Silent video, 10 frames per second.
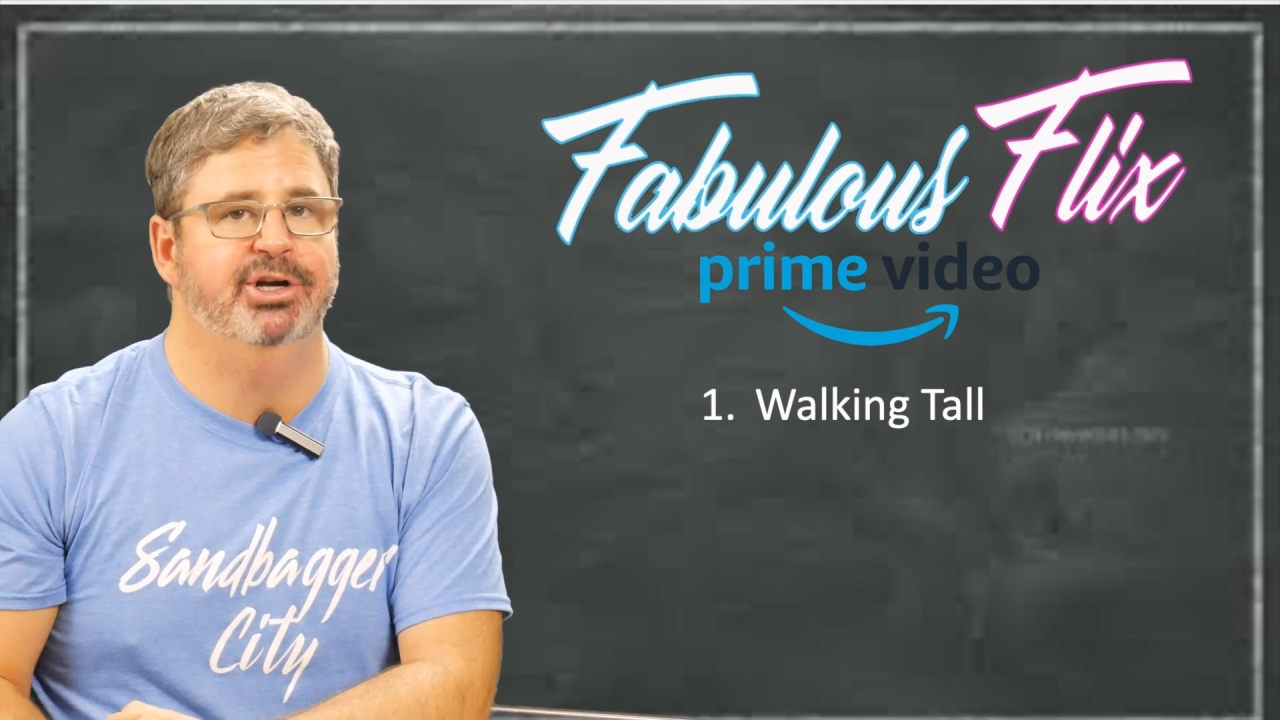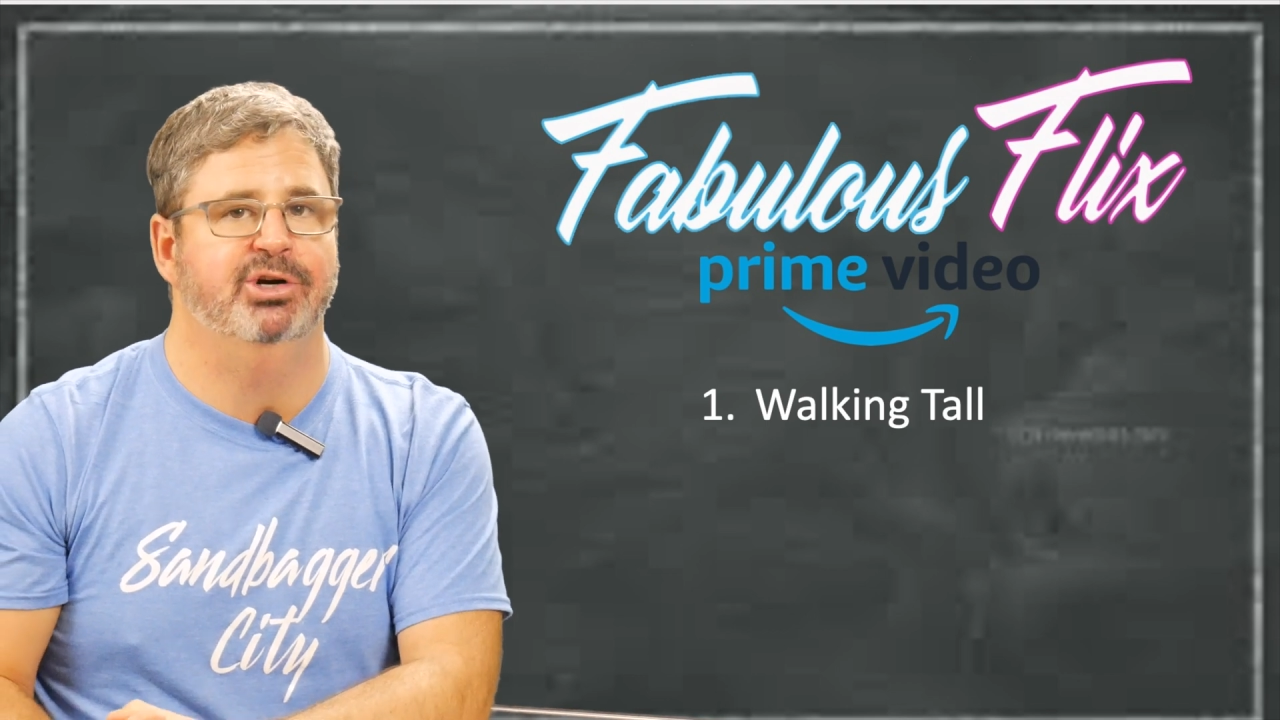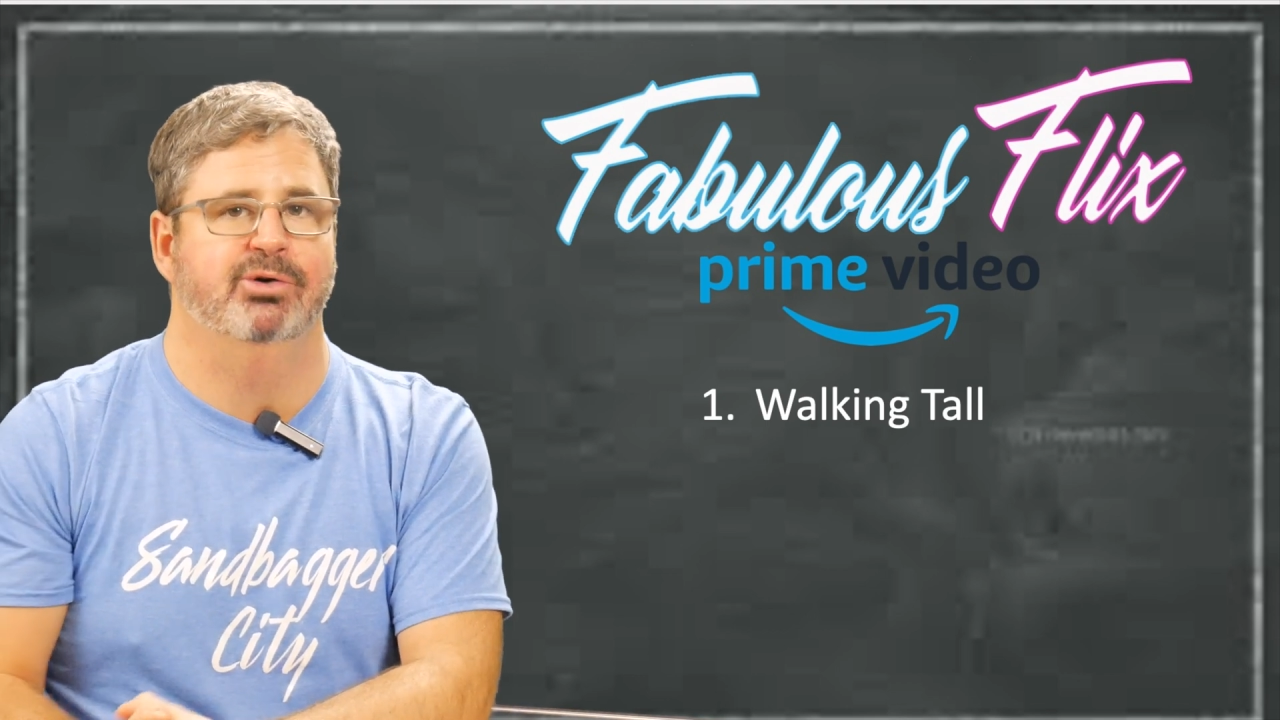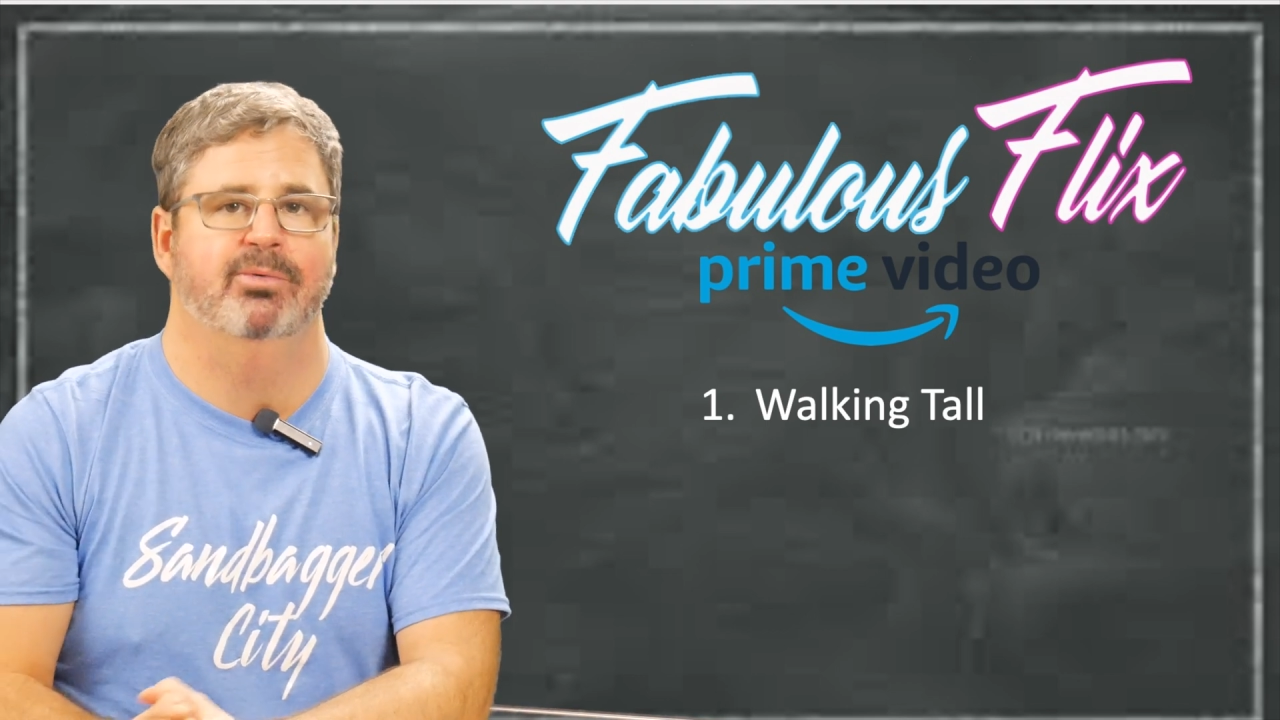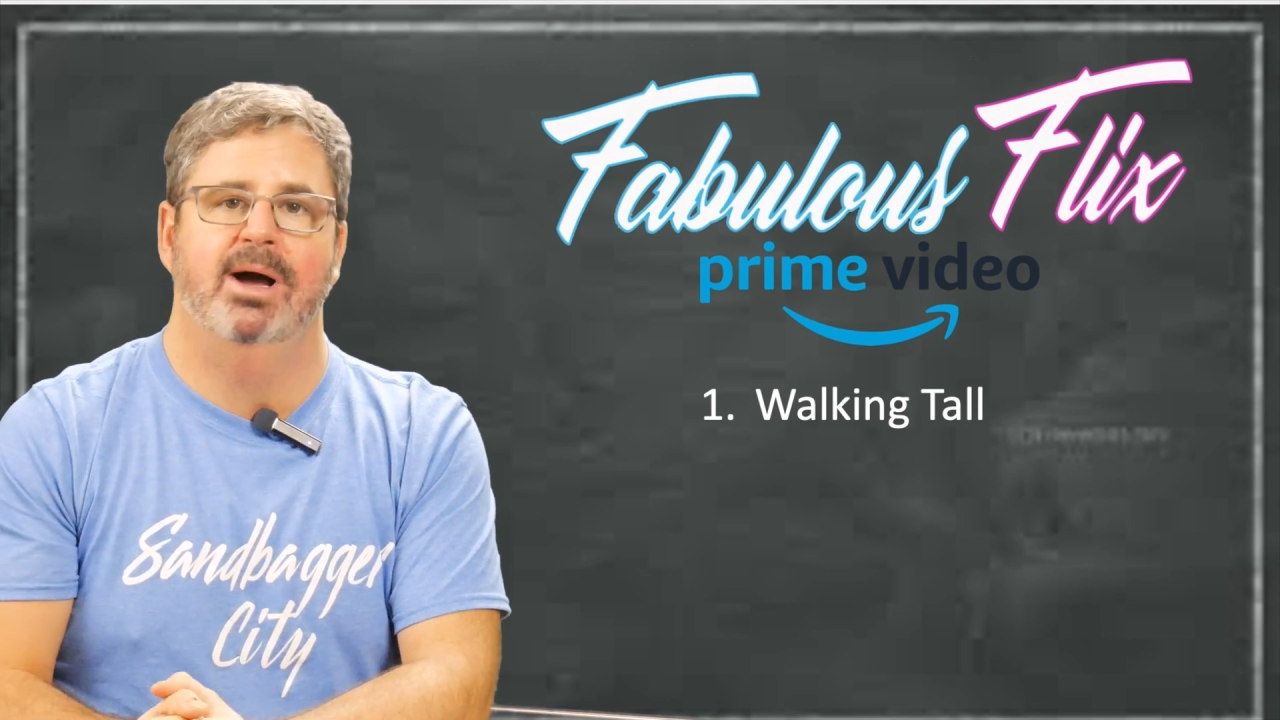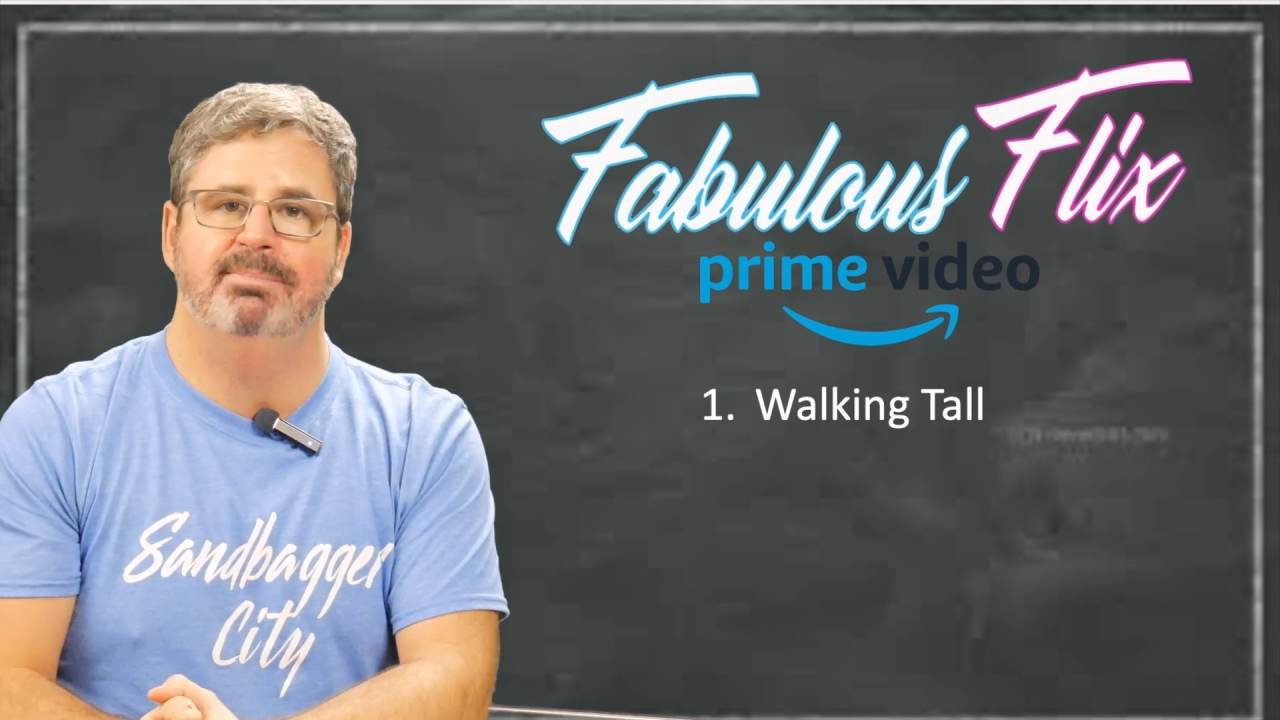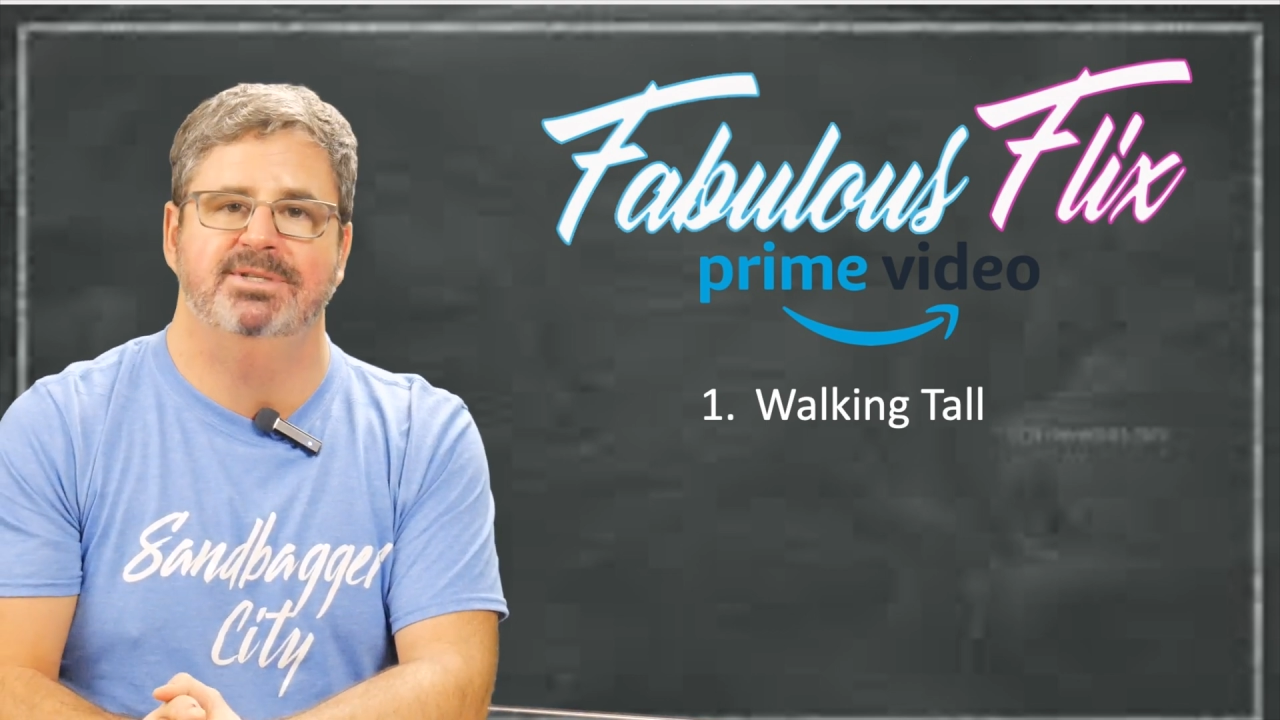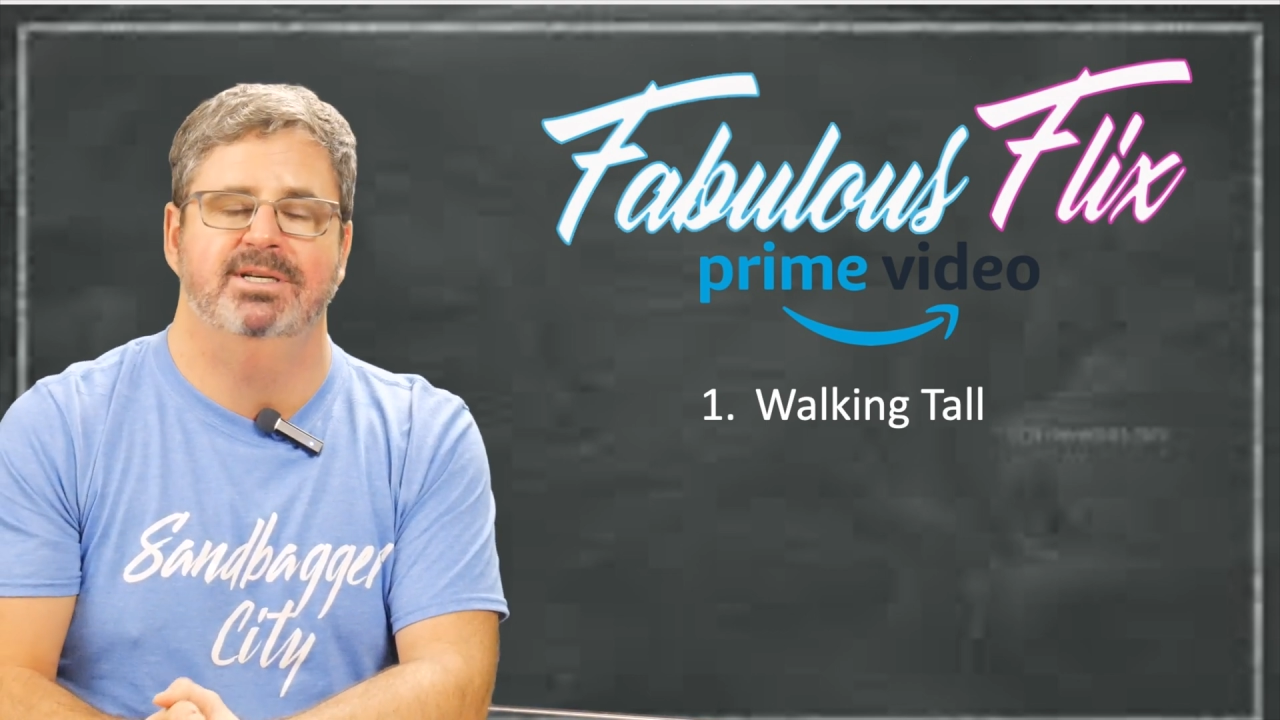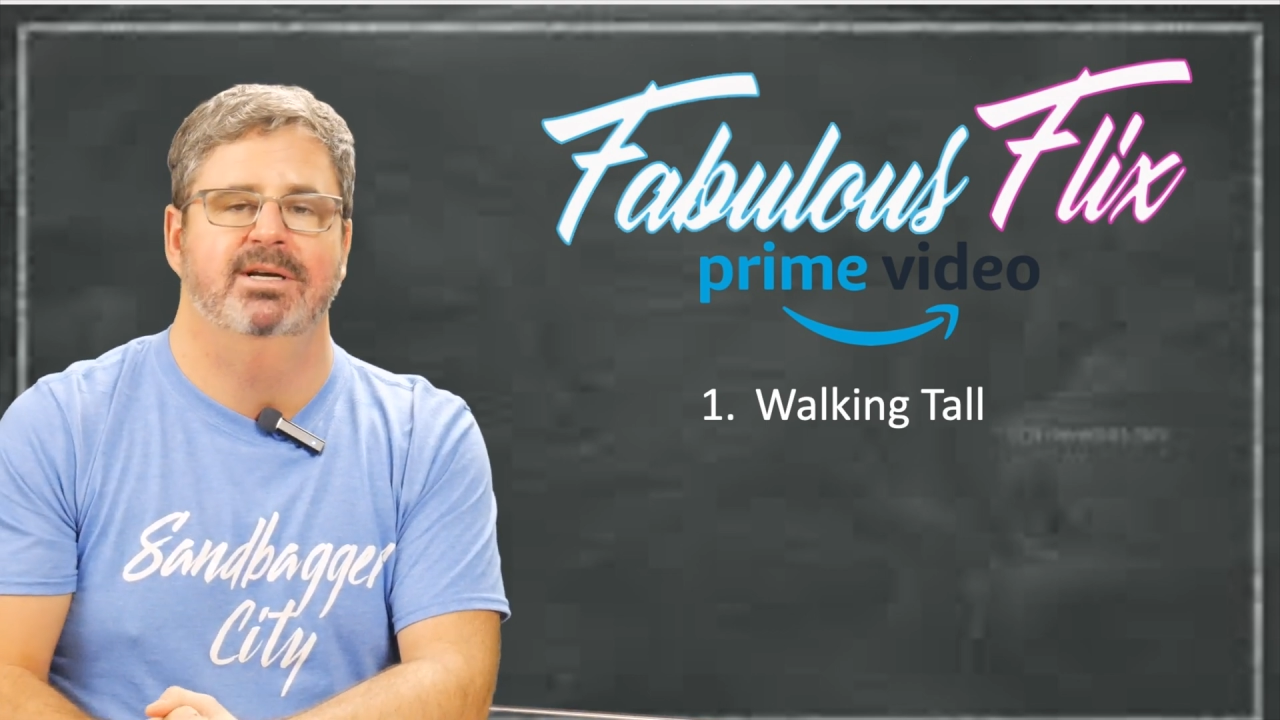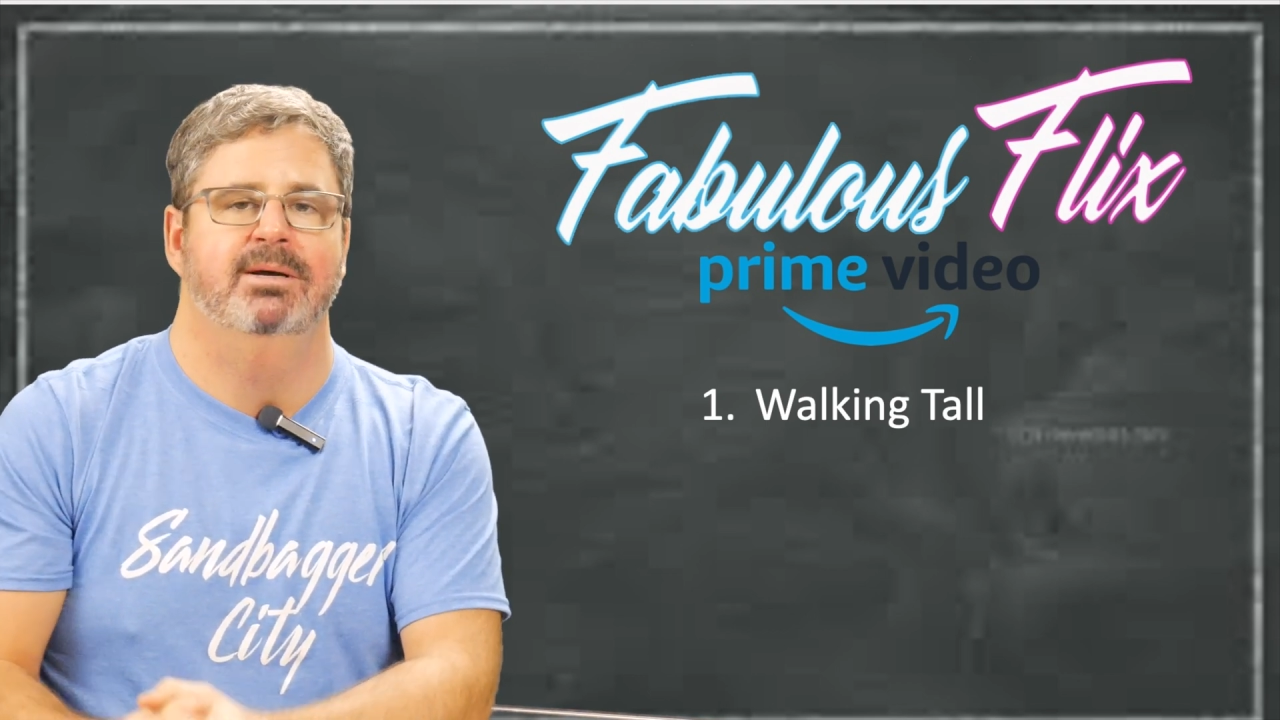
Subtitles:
corrupt